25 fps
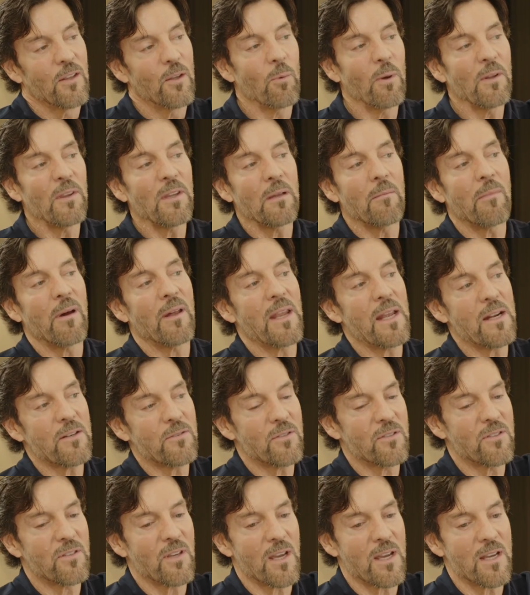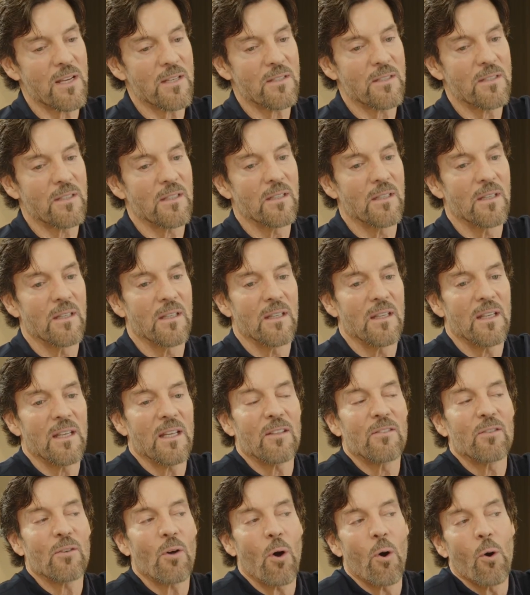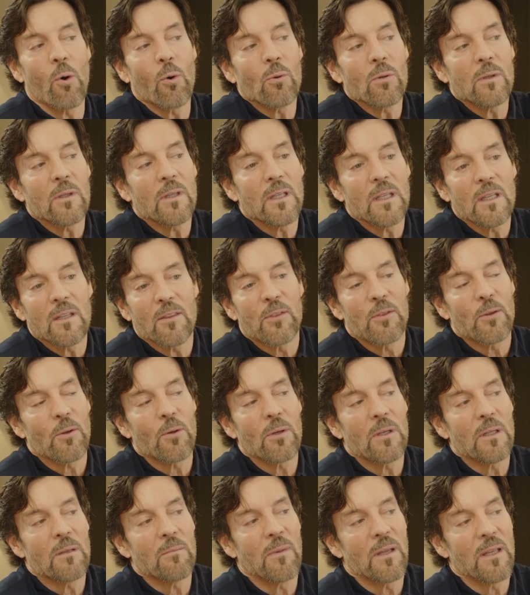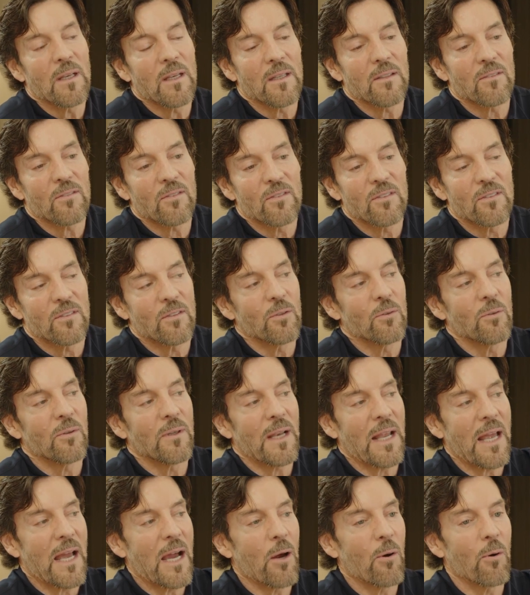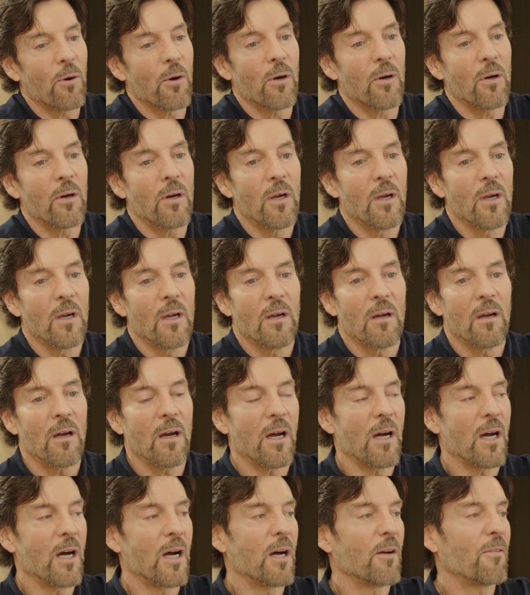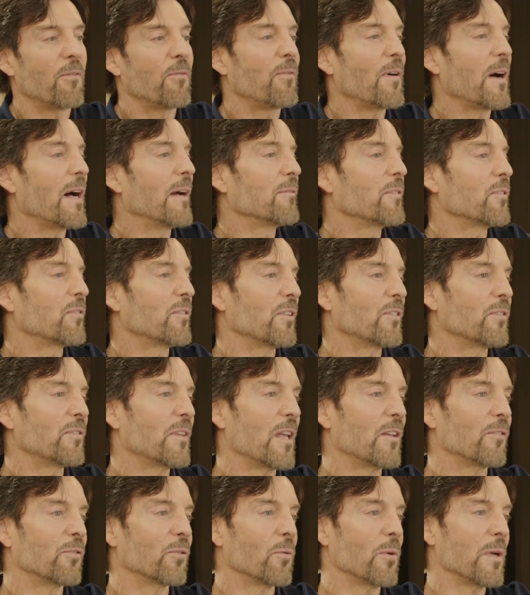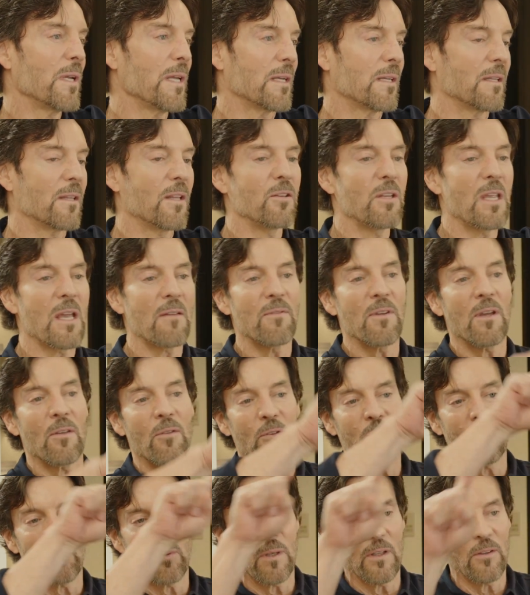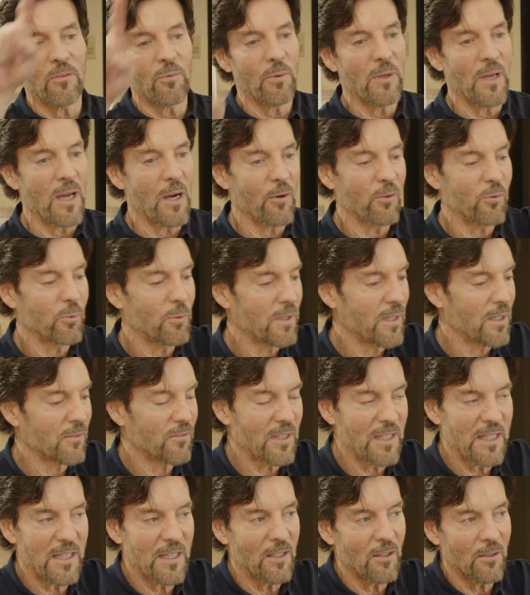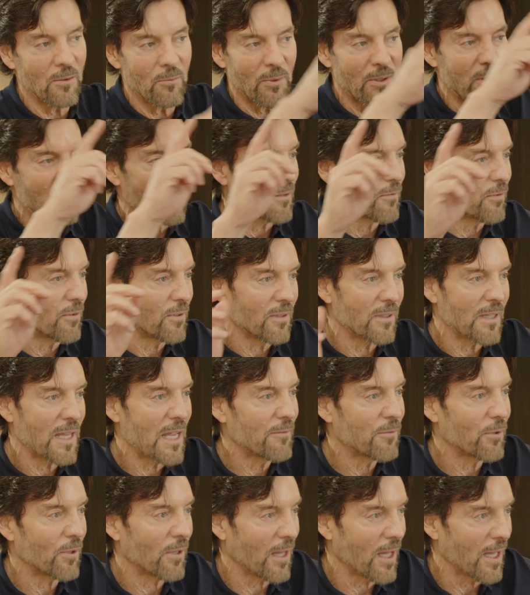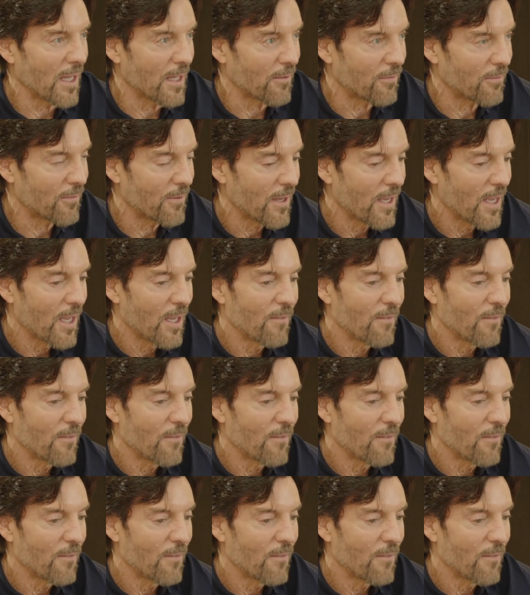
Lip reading: The one thing about exercise, it's only 30 minutes to an hour, 5 to 6 days a week, and then you have the other 23 hours where you get to heal and recover and have your life.